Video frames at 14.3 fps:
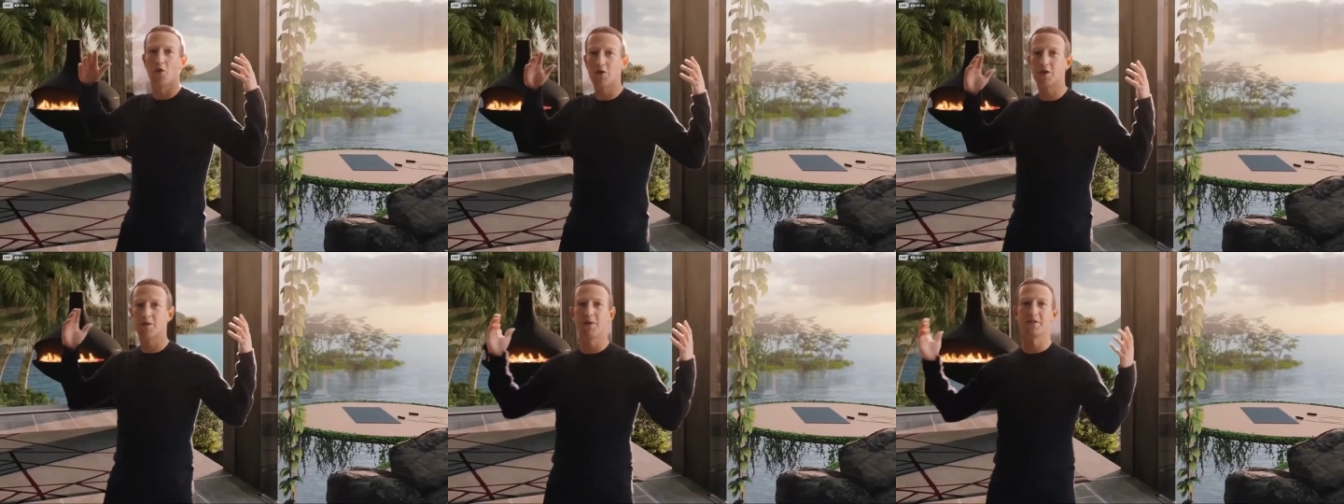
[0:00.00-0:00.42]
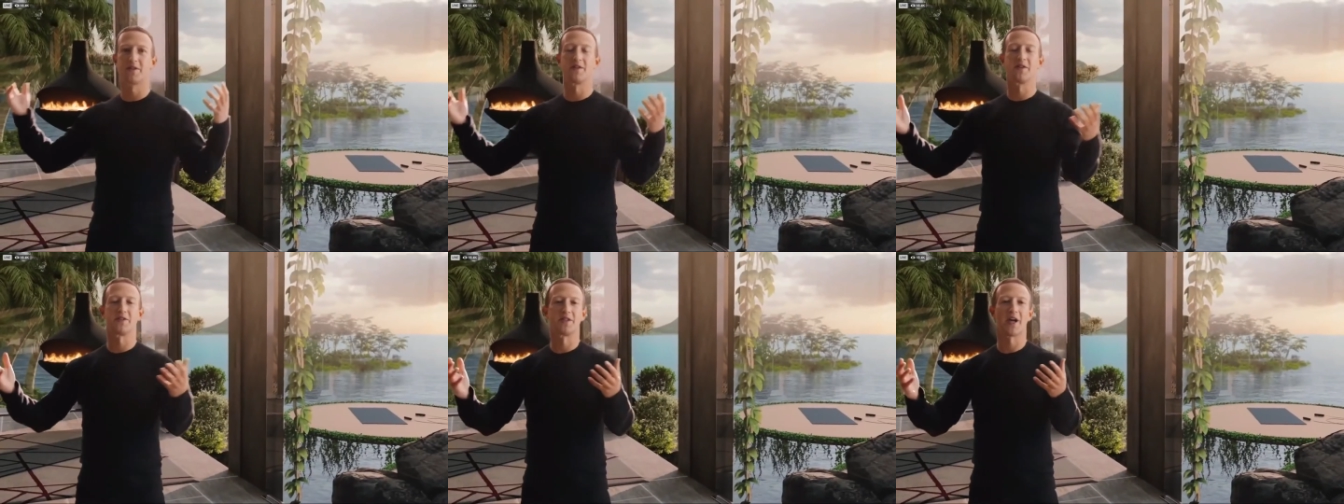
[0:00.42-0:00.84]
You're going to be able
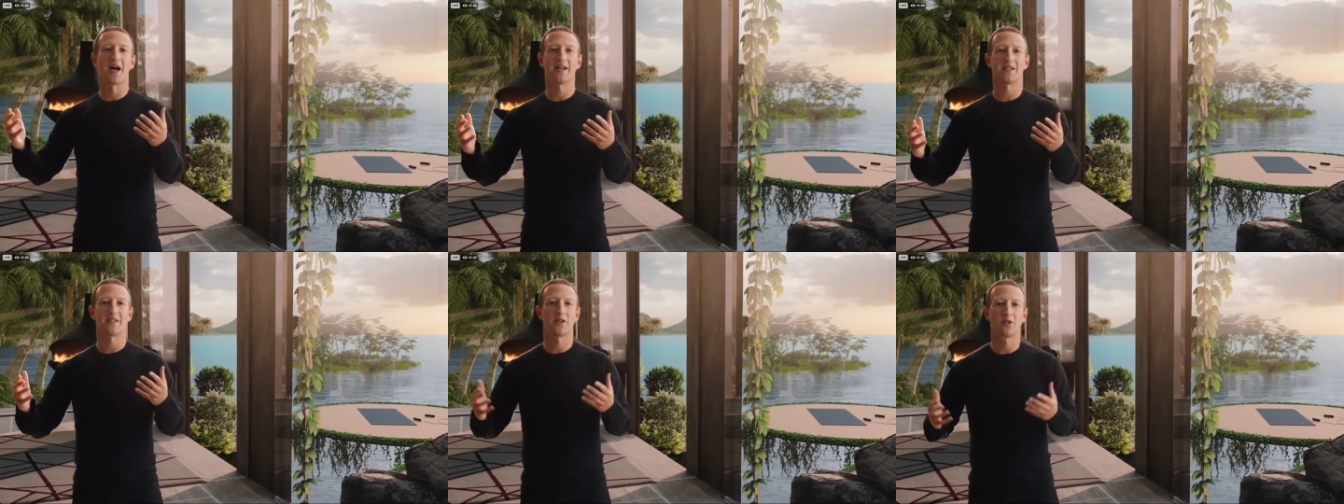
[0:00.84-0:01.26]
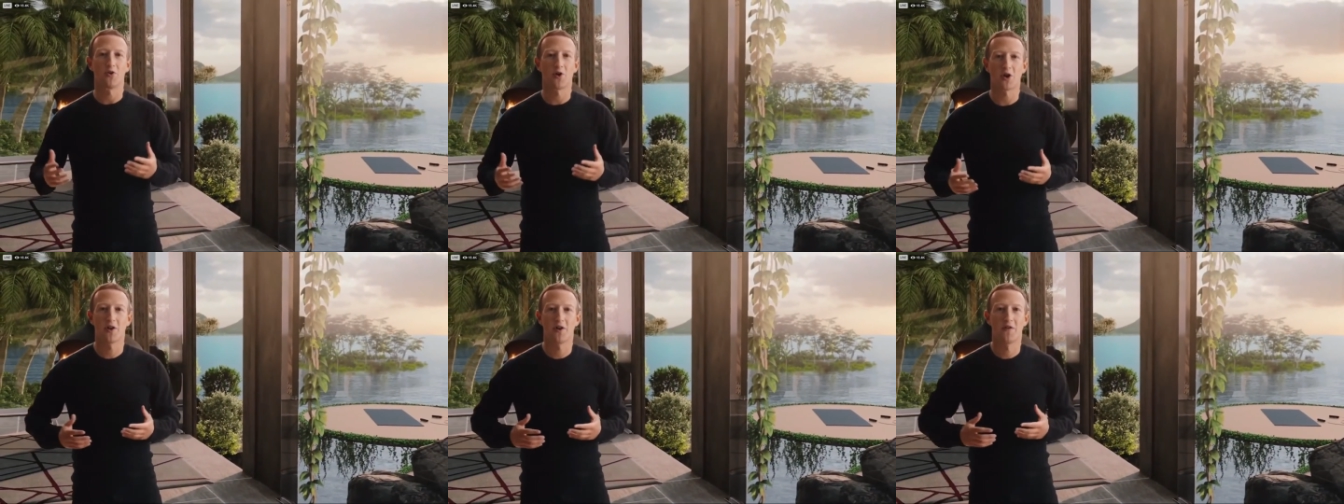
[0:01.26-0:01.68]
to design it to
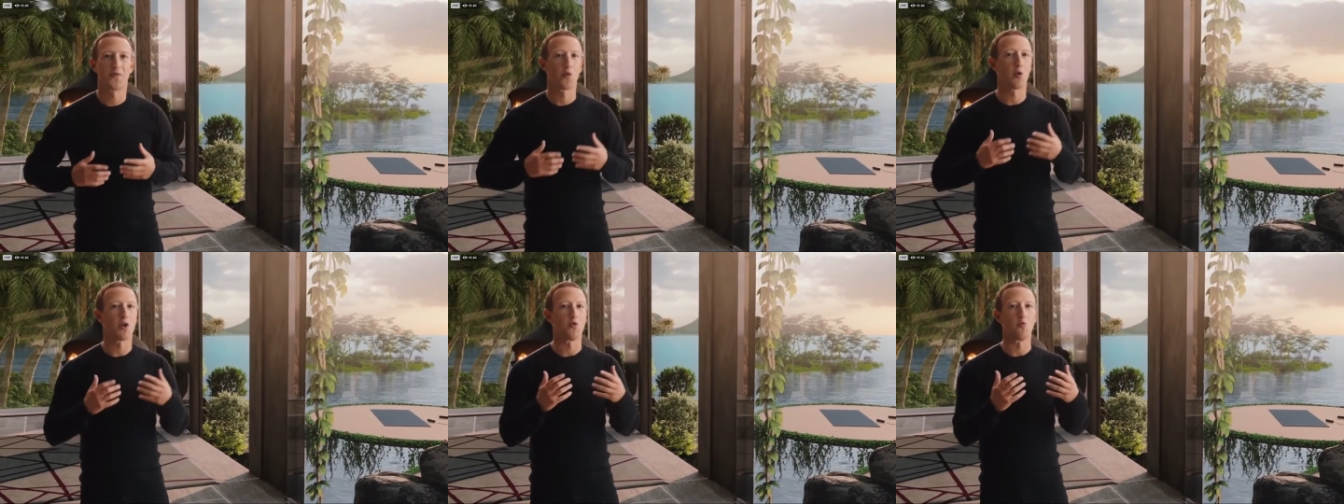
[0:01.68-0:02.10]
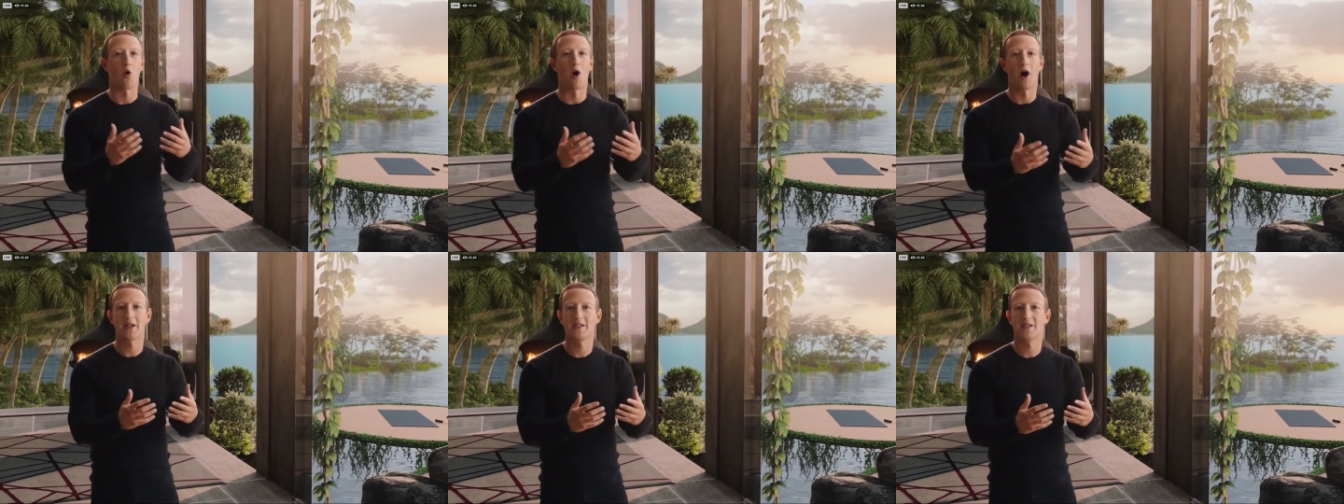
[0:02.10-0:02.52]
look the way you
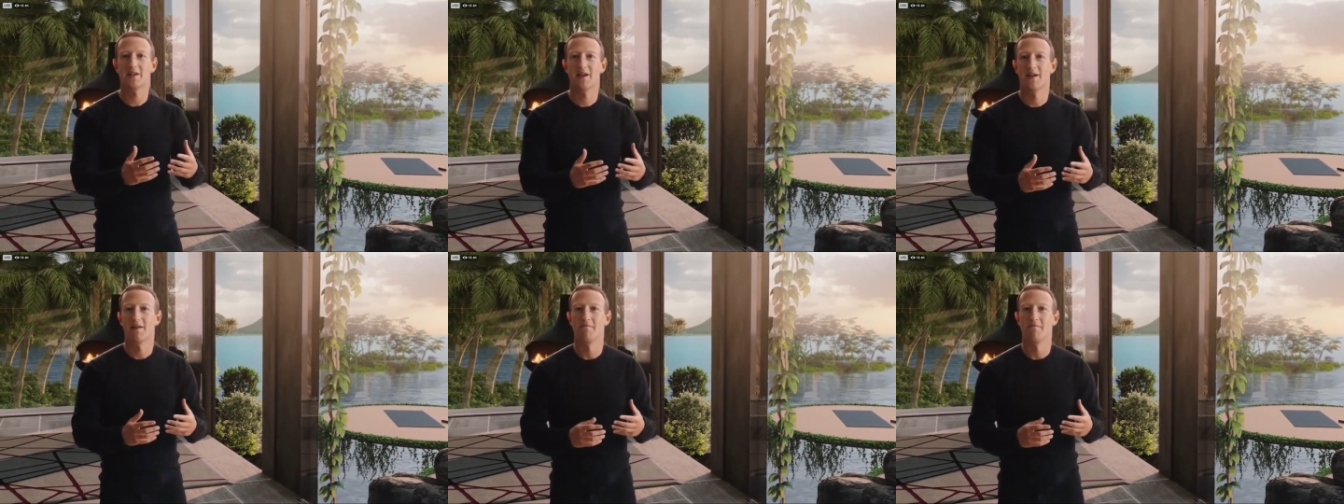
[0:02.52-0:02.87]
want,